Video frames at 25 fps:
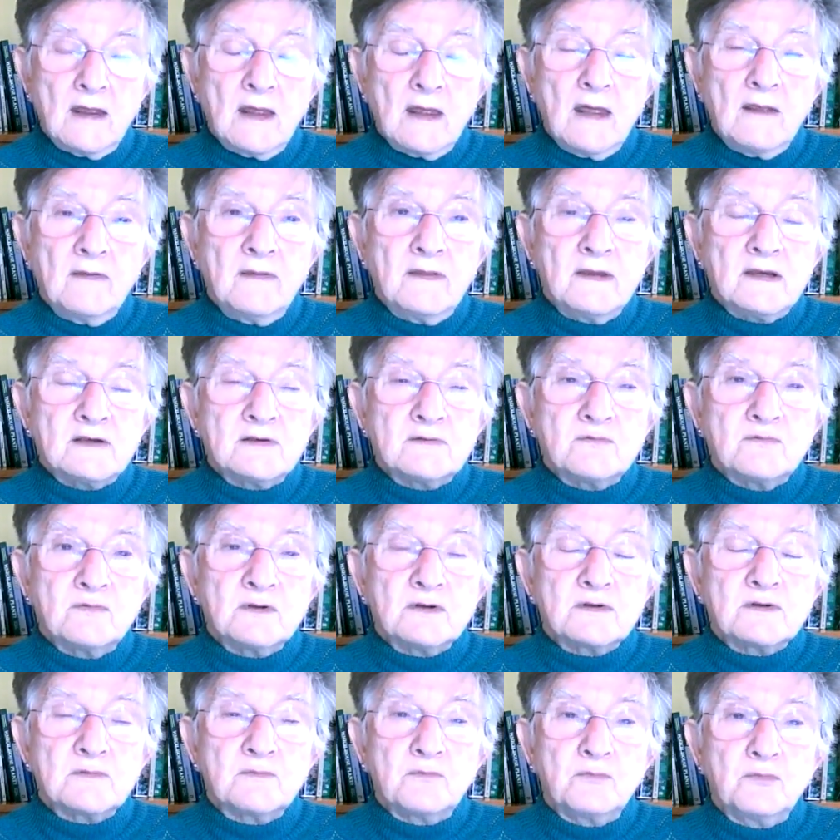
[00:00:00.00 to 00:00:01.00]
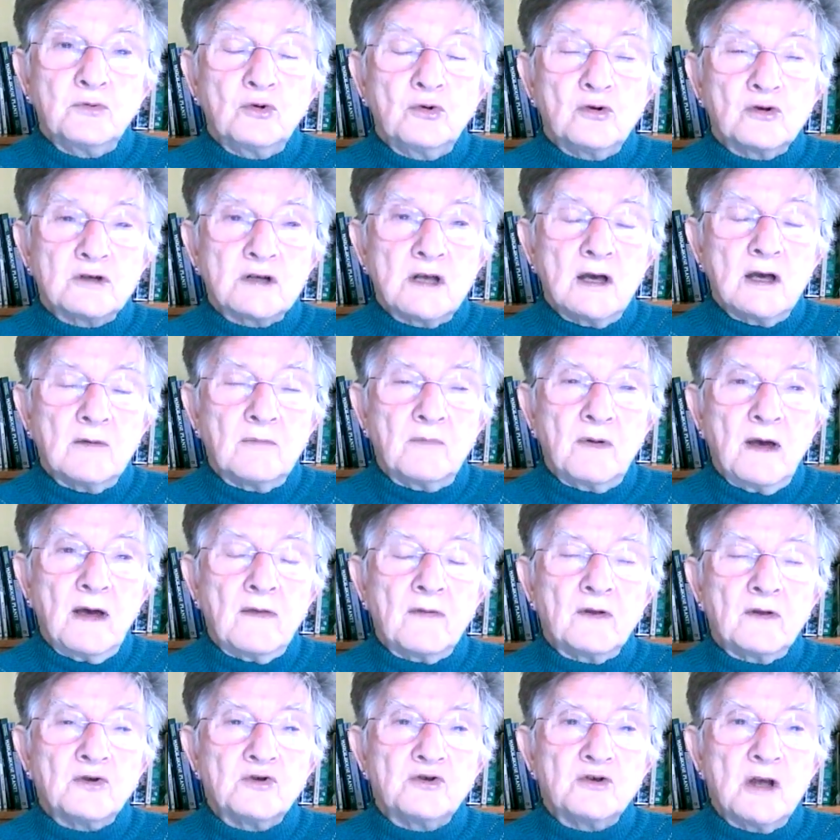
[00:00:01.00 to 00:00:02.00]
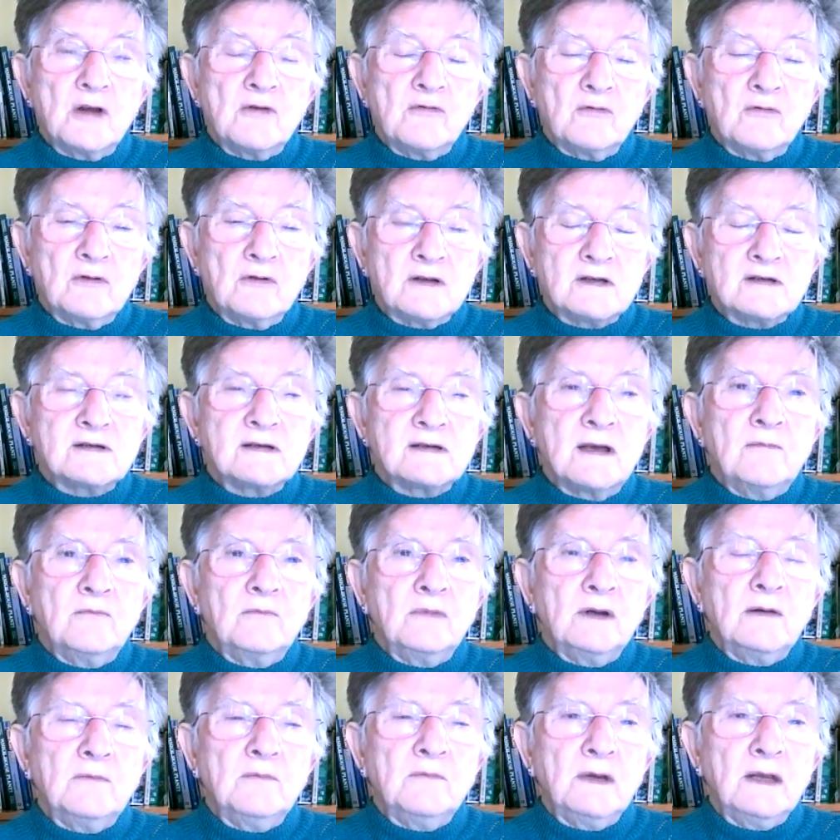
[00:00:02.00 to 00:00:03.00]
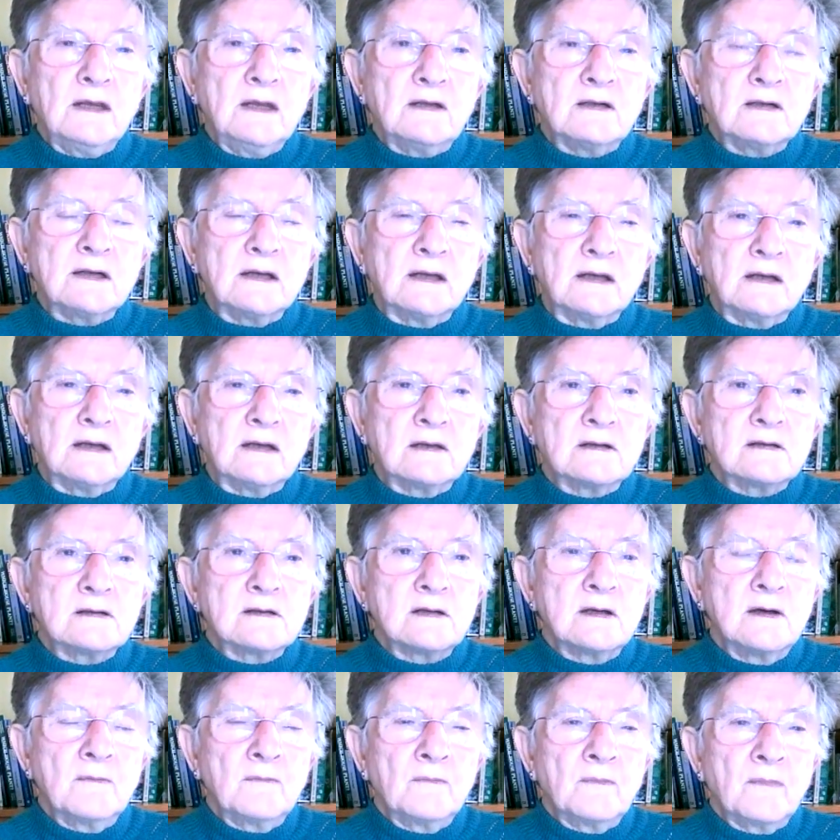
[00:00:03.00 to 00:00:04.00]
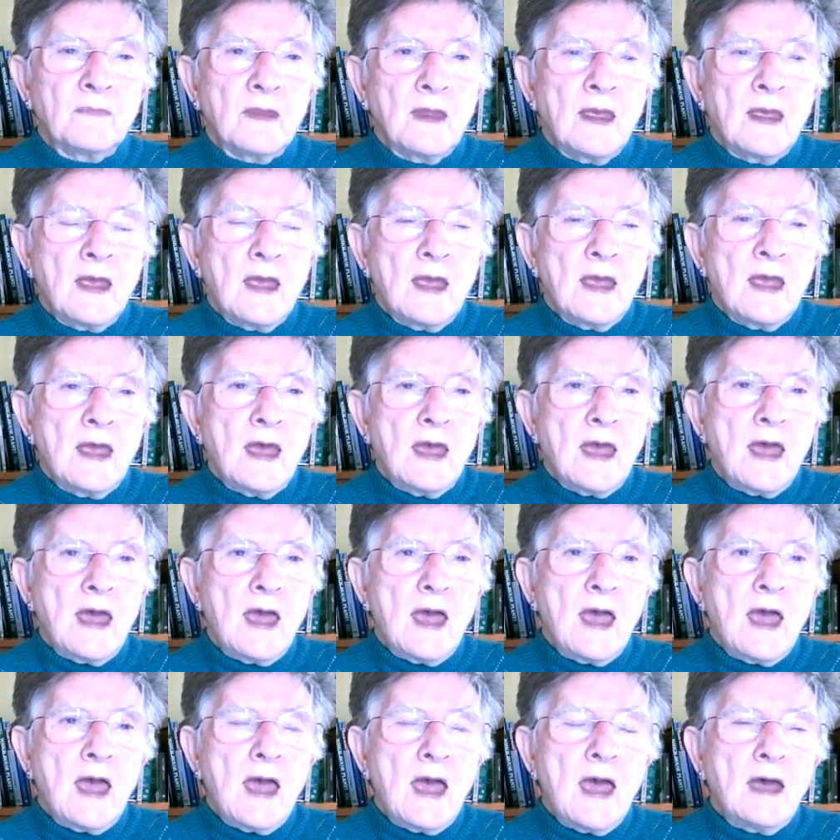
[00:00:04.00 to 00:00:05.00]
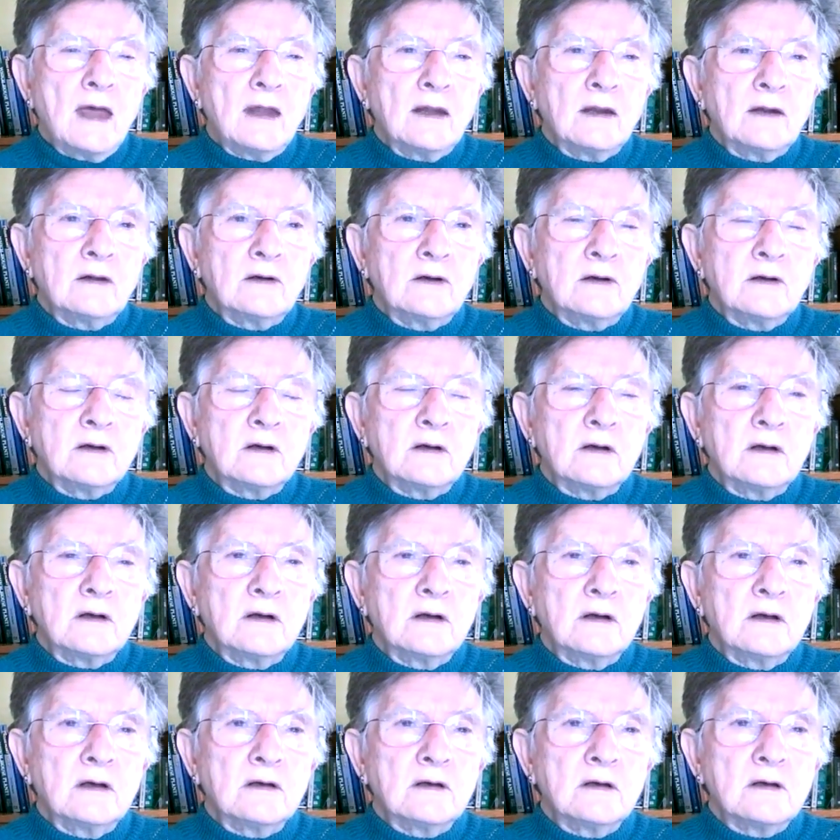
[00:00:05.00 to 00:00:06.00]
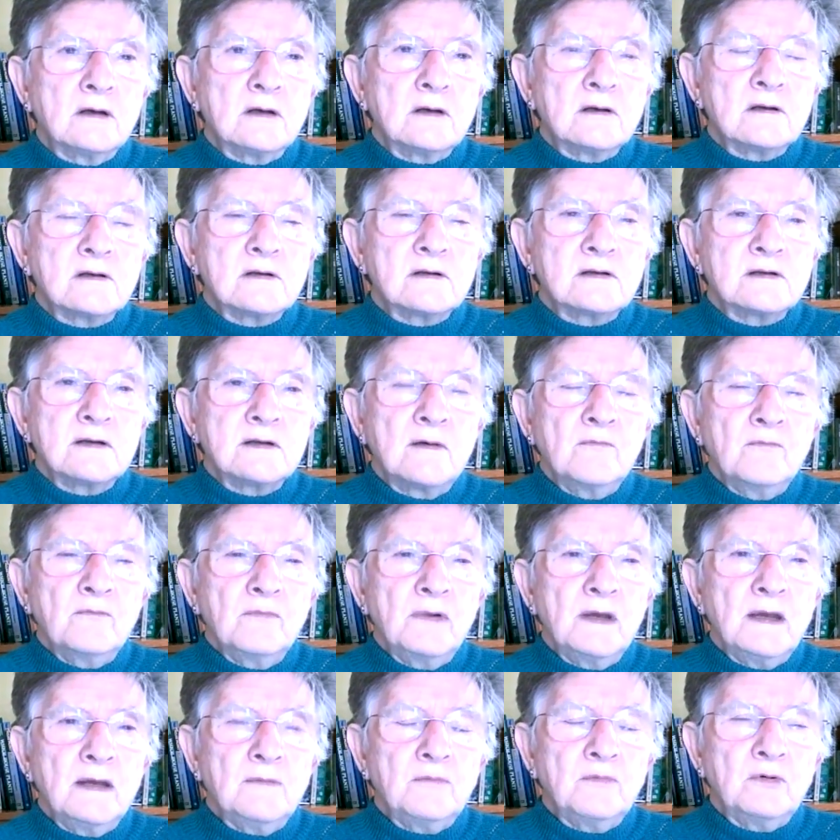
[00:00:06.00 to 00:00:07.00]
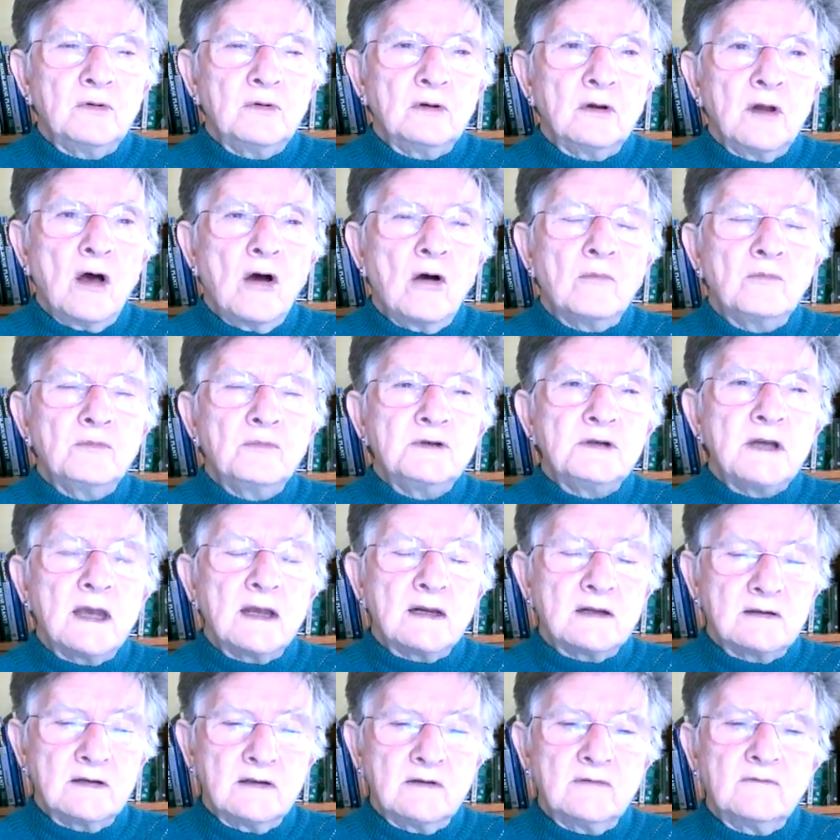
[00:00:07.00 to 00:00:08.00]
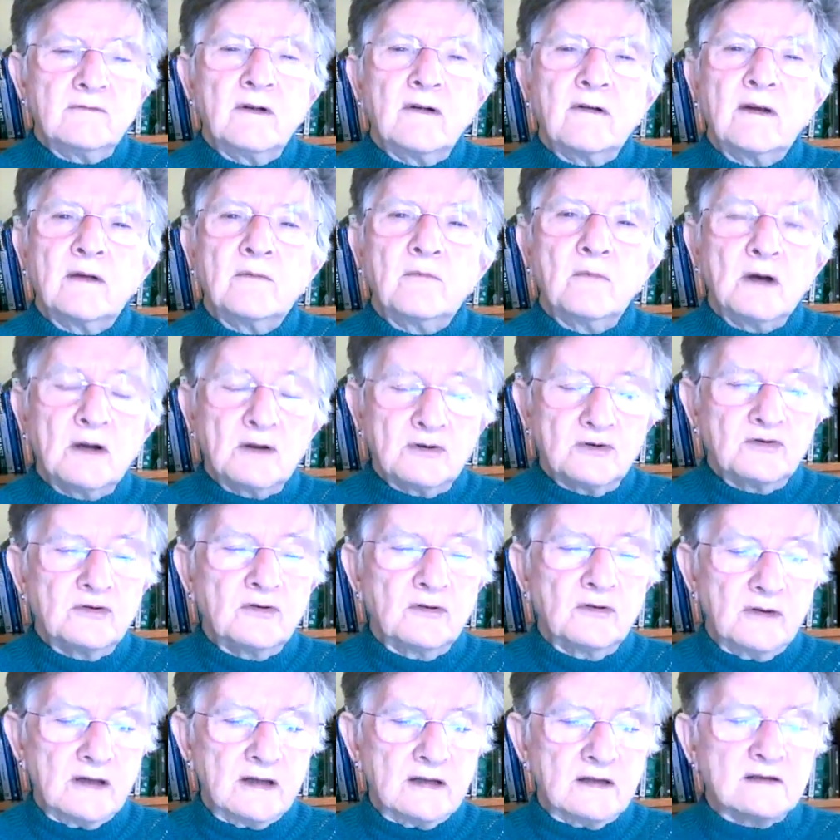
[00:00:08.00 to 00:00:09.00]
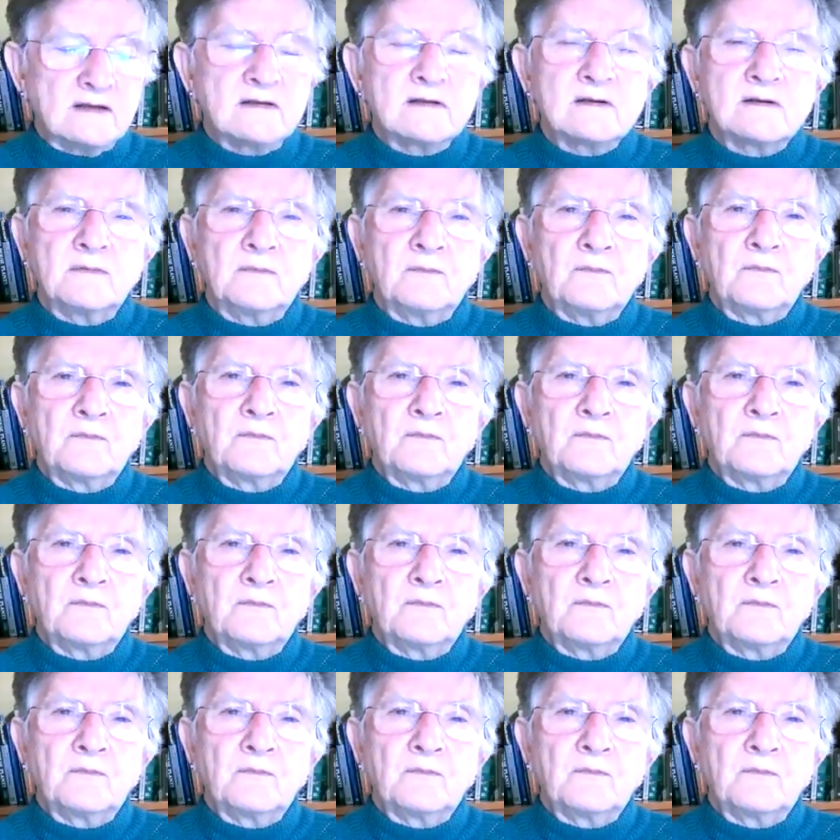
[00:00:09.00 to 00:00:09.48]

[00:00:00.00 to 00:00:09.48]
This was brought up at the General Assembly meetings, and some people objected very much to this.